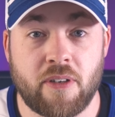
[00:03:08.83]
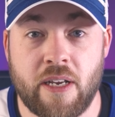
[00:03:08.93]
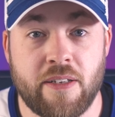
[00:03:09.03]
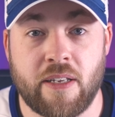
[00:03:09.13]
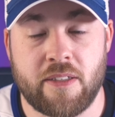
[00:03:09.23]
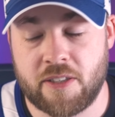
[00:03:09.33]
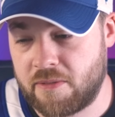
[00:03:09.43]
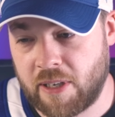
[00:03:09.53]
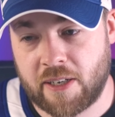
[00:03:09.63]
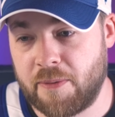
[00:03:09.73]
And they
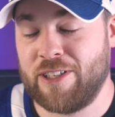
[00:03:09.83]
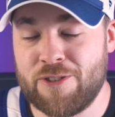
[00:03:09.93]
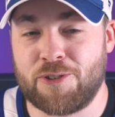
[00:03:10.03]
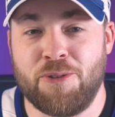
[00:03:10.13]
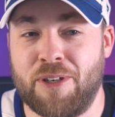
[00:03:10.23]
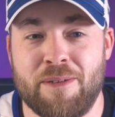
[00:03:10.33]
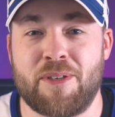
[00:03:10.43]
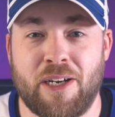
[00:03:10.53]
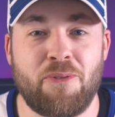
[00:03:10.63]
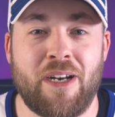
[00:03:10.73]
just like these are two
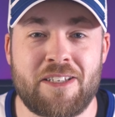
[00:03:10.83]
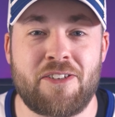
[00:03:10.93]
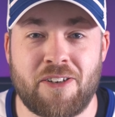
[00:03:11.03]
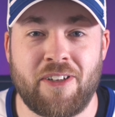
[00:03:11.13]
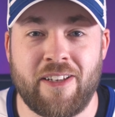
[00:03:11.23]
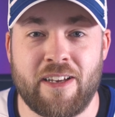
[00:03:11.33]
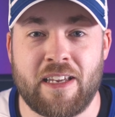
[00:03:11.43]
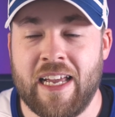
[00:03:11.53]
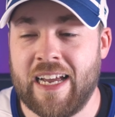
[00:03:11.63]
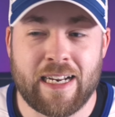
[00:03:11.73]
teams that I don't necessarily like,